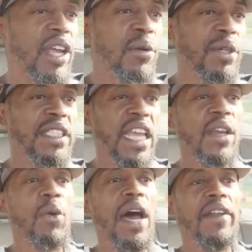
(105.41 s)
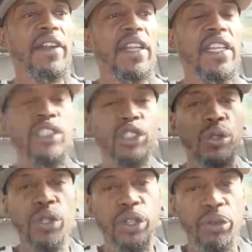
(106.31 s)
It would take Wilder at least
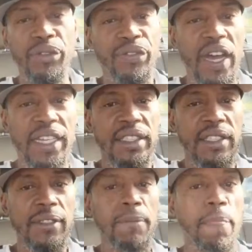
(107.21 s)
2 or 3 fights